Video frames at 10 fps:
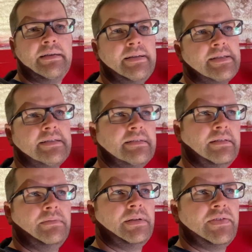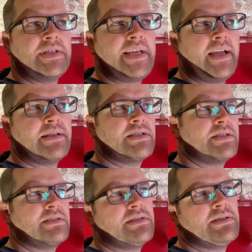it's a little bit of a
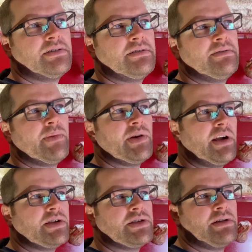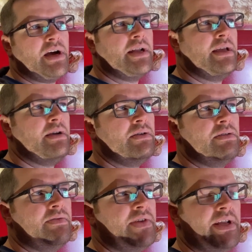techish production
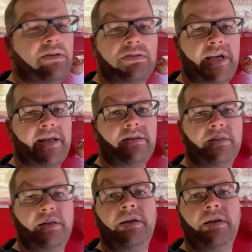audio video channel.